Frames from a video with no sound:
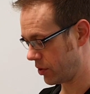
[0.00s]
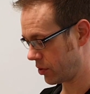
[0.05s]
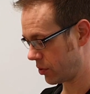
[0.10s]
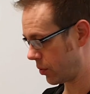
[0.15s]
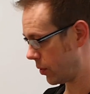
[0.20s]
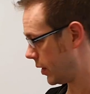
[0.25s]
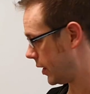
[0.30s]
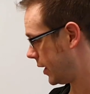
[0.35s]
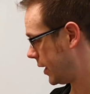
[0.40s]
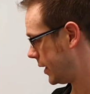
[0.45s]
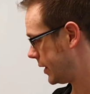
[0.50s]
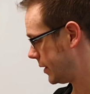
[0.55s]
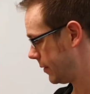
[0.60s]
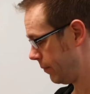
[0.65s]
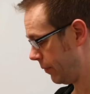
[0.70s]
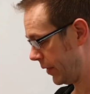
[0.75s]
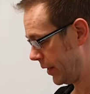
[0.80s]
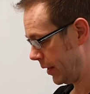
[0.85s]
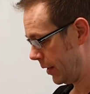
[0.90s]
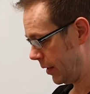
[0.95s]
squared
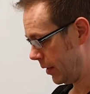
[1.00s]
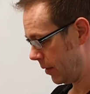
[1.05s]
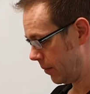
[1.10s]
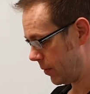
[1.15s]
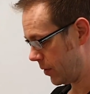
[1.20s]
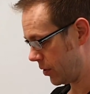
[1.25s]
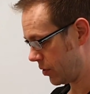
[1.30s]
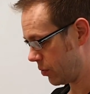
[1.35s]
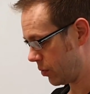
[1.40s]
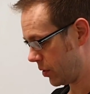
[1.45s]
plus